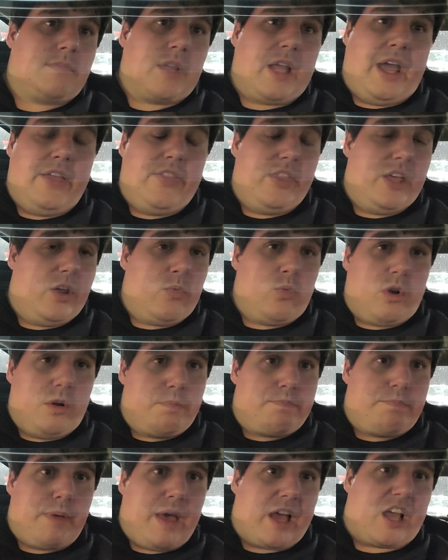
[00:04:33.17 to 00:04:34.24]
and then we're
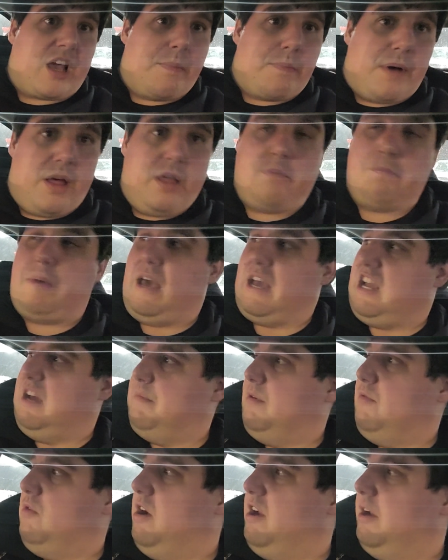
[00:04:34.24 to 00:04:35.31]
back up
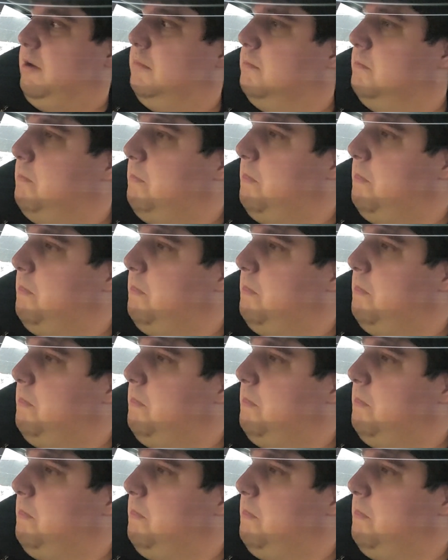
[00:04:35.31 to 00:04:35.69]
and running.